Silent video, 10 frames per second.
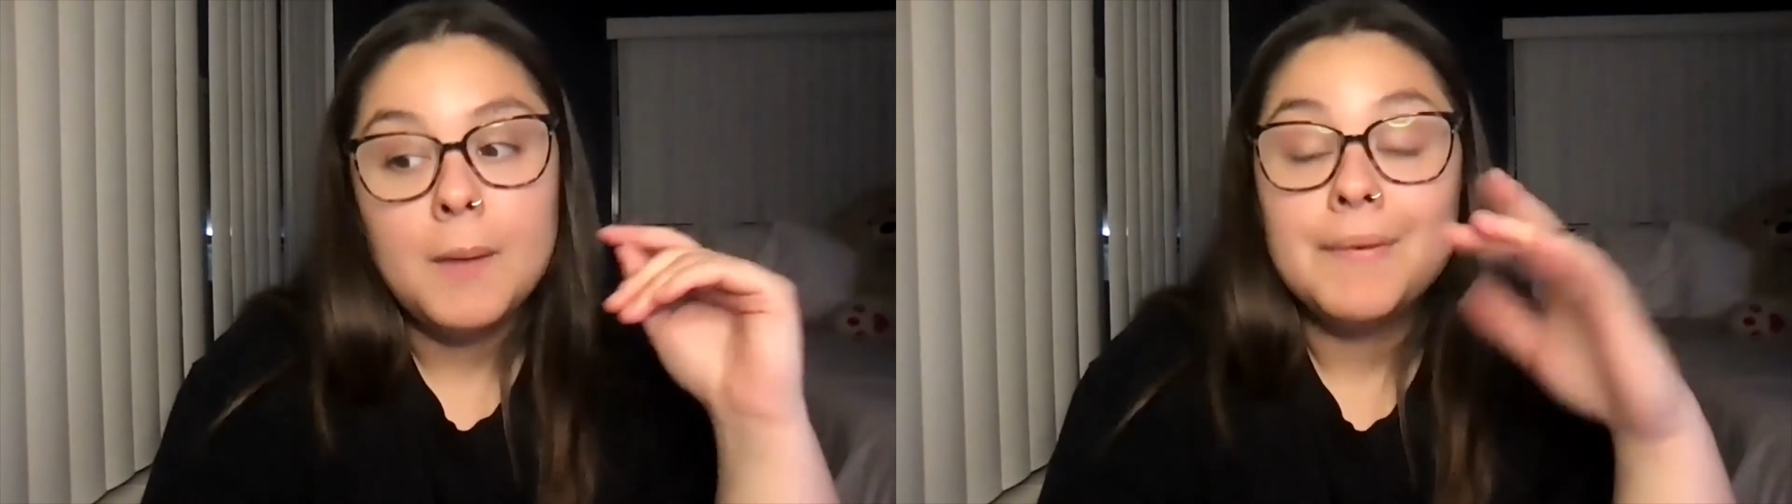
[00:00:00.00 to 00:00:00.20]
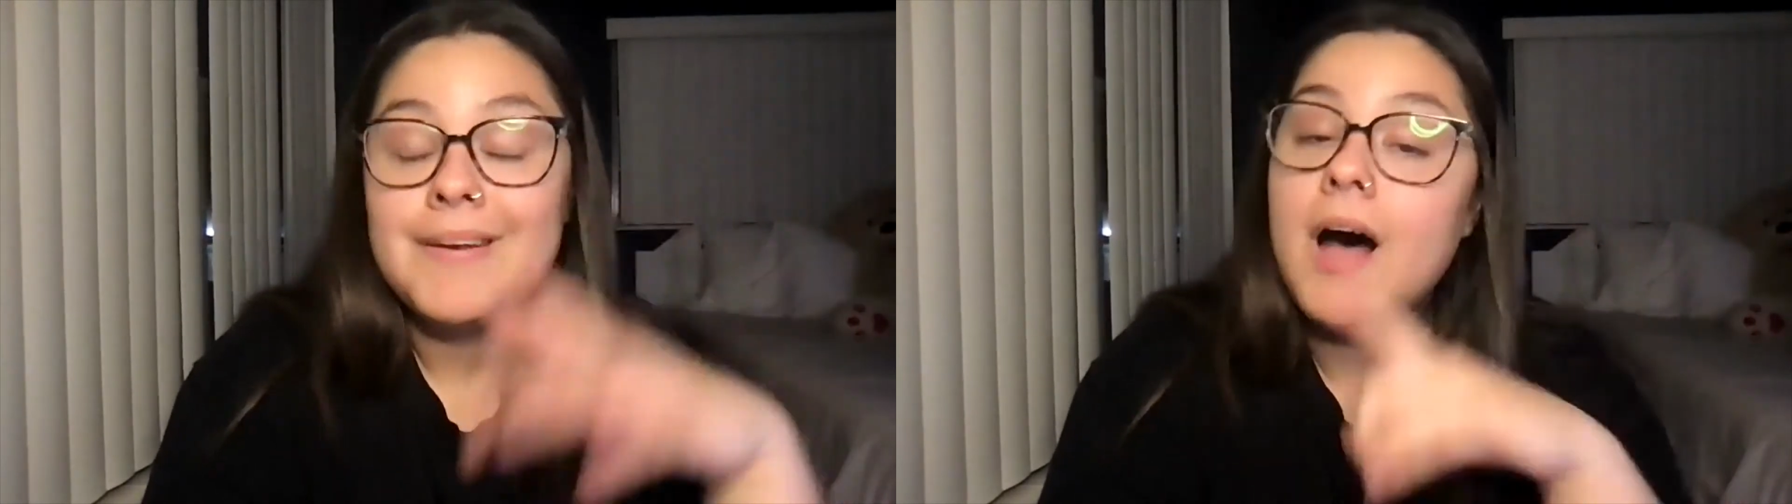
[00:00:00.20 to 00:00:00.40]

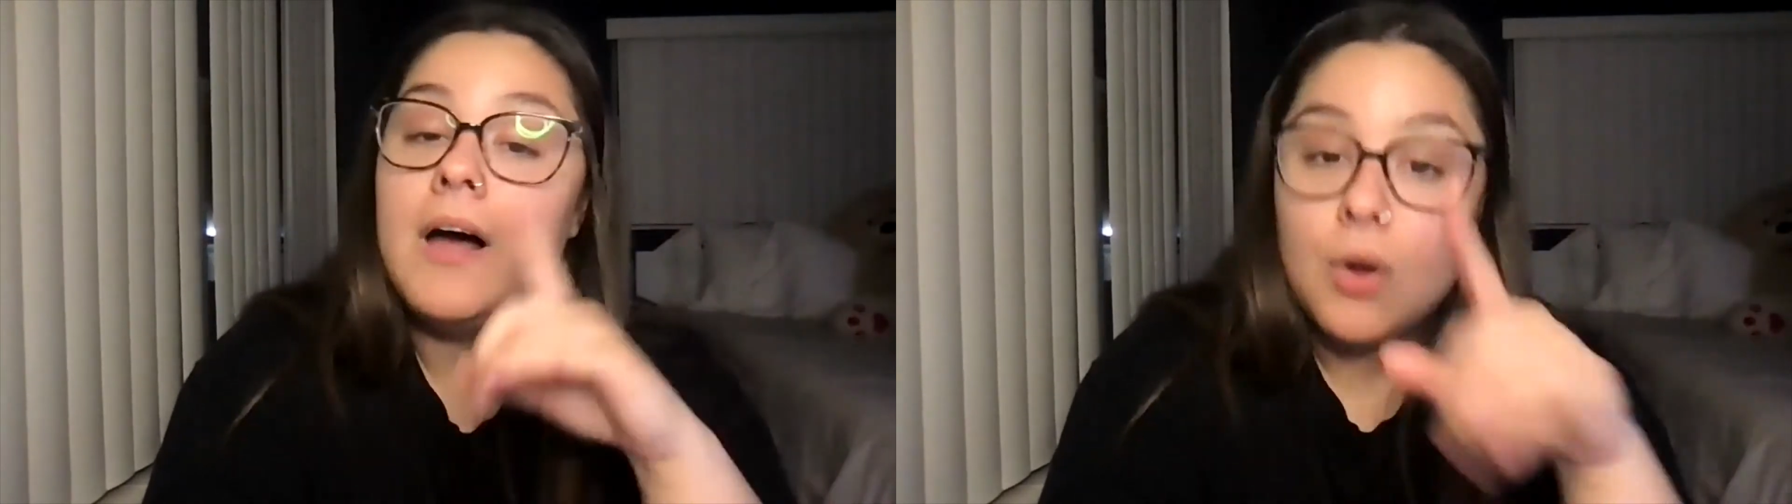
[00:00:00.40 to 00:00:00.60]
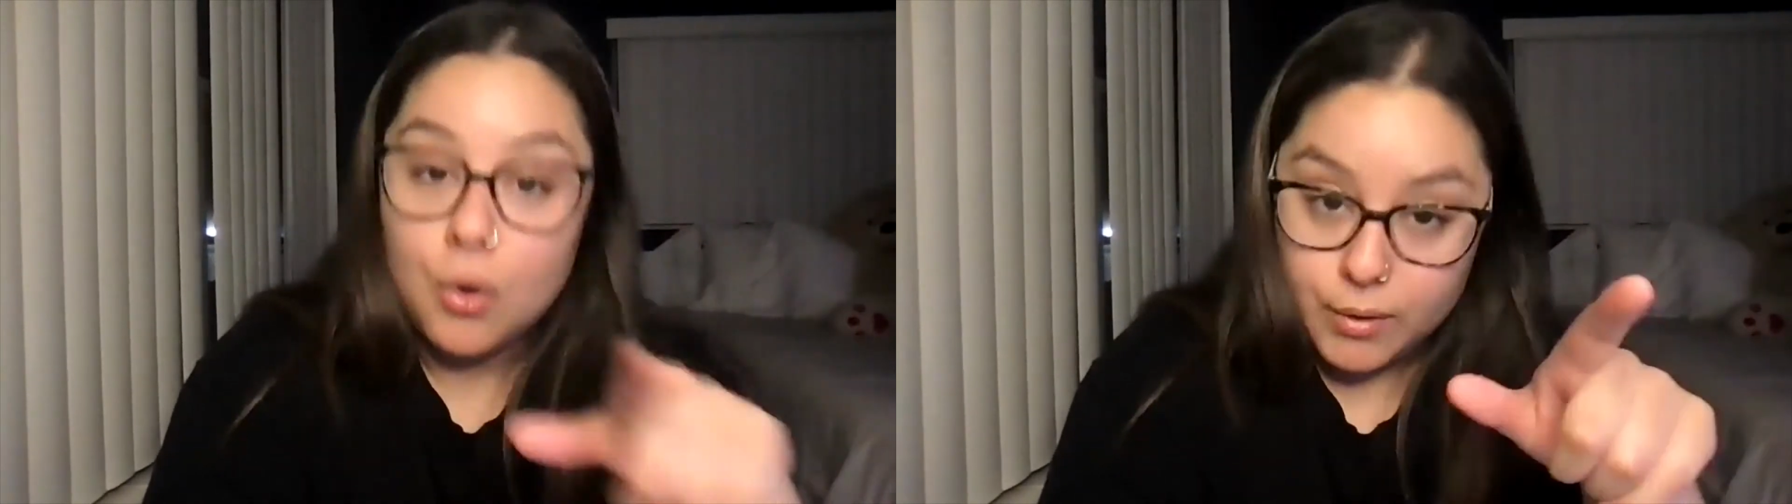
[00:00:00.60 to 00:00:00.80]
But
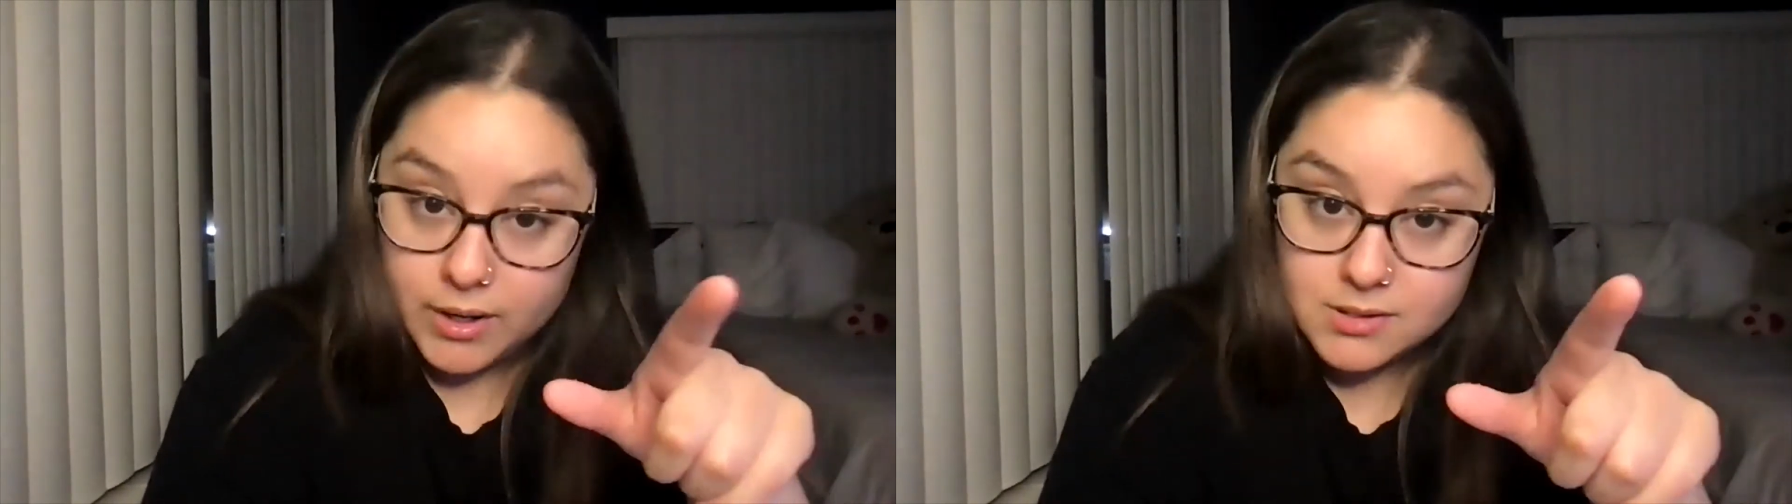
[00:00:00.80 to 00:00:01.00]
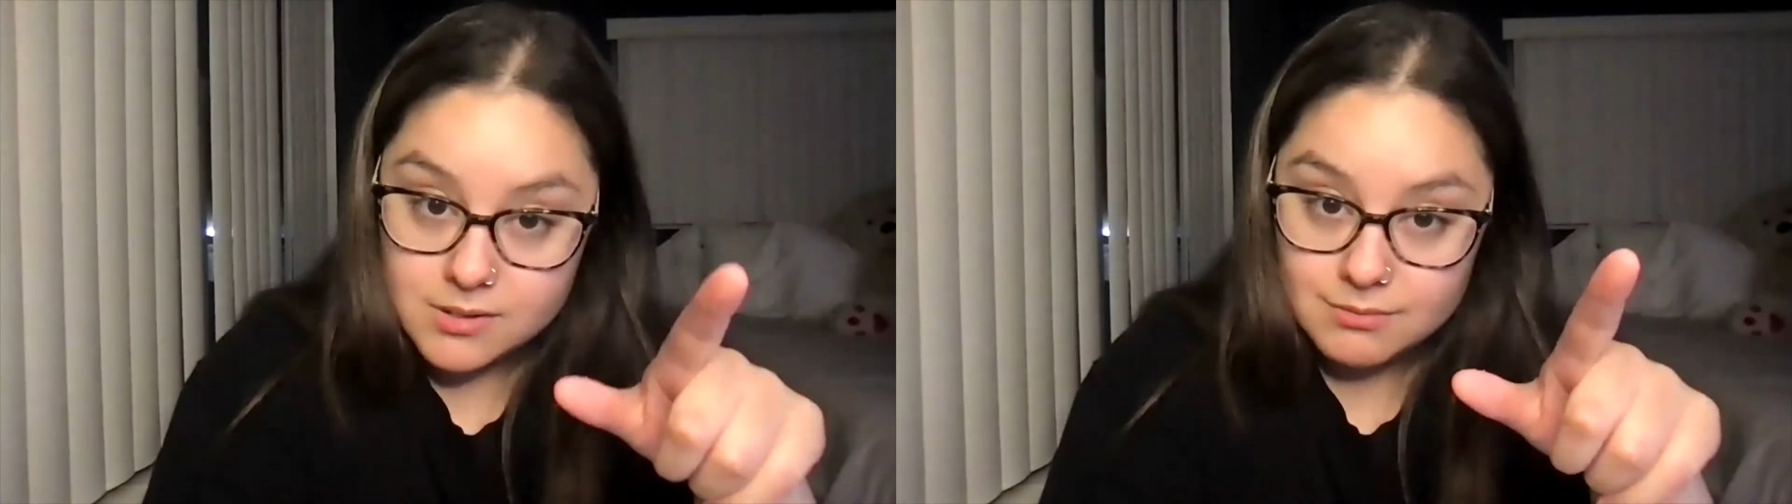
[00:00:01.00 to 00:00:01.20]
not
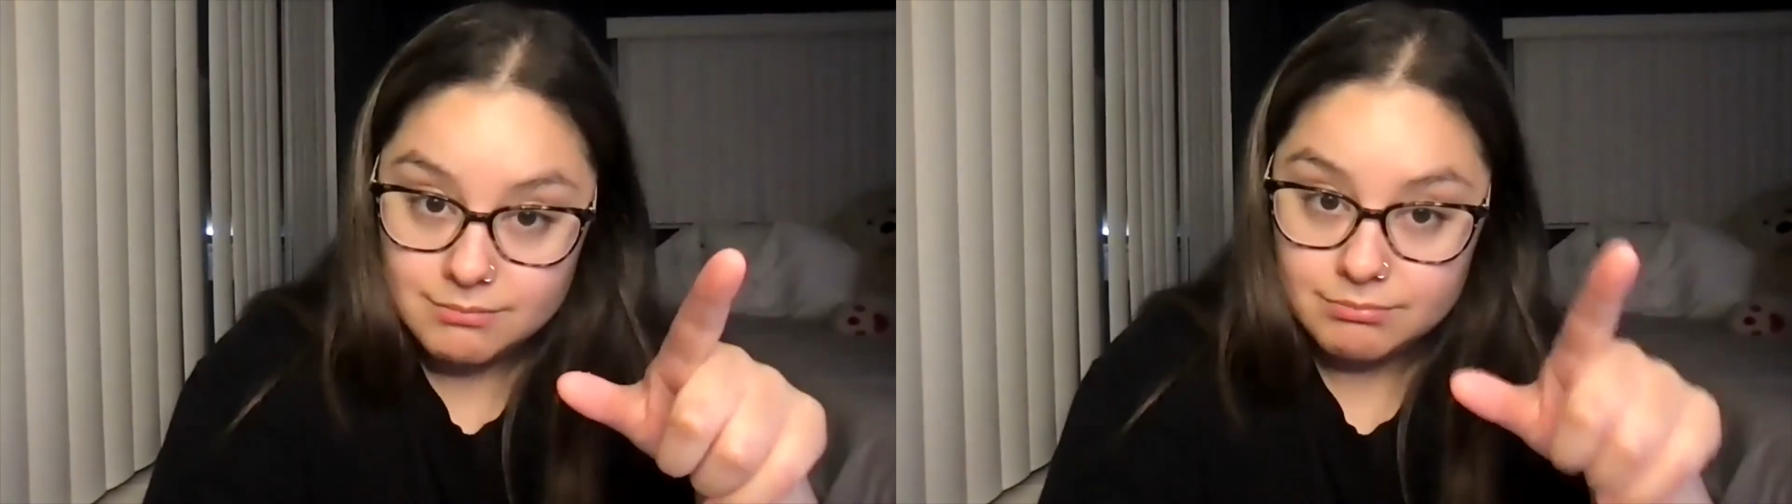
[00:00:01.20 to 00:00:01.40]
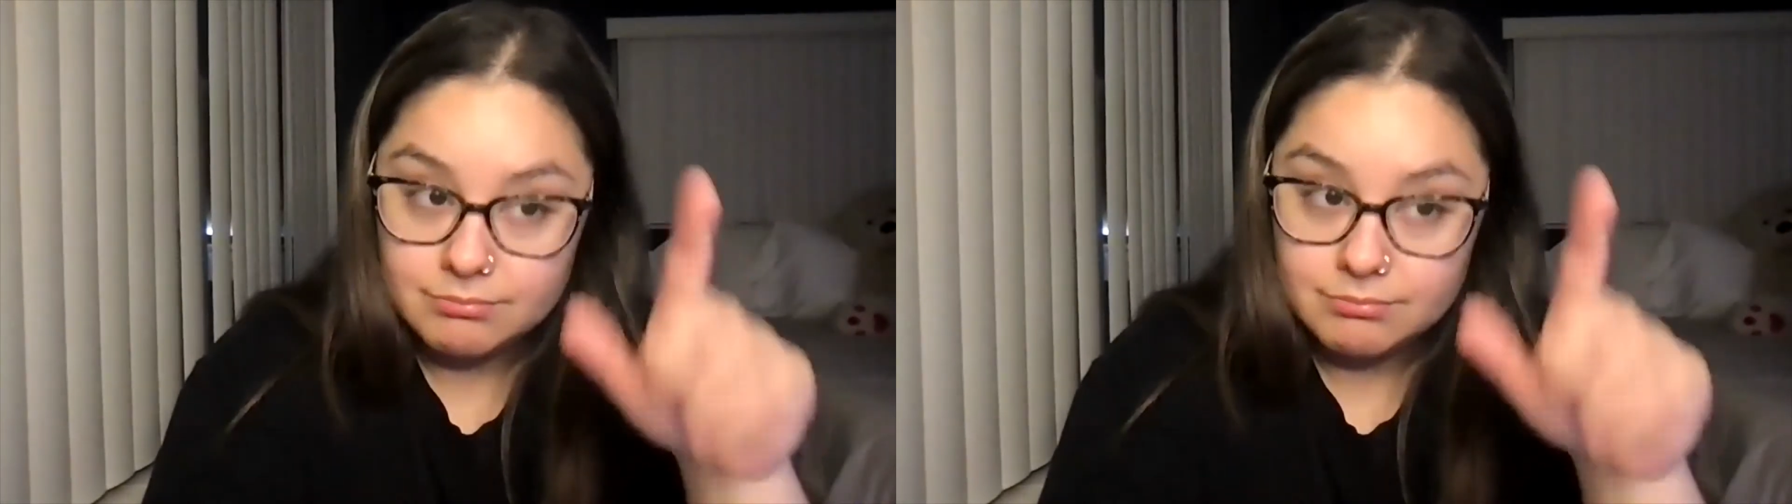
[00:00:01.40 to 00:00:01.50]
always.